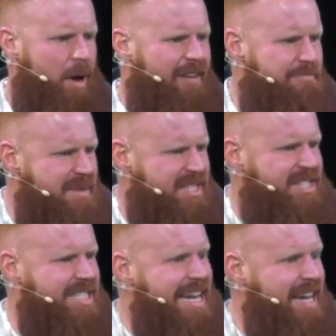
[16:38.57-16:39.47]
I've missed
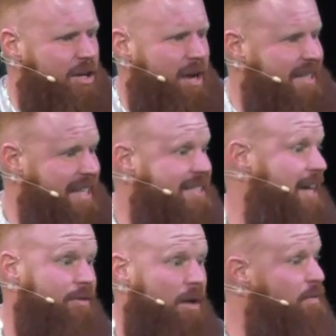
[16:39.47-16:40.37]
seeing you guys. Yes,
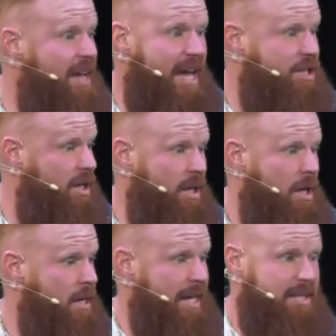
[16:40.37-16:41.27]
I've loved vacation.
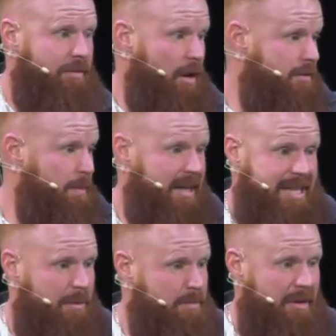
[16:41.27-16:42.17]
Yes, I've loved spending
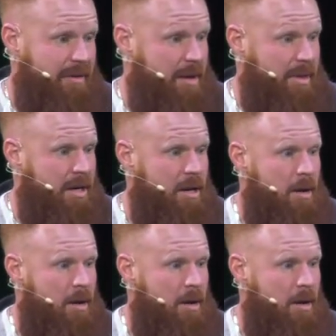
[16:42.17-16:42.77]
time with my family.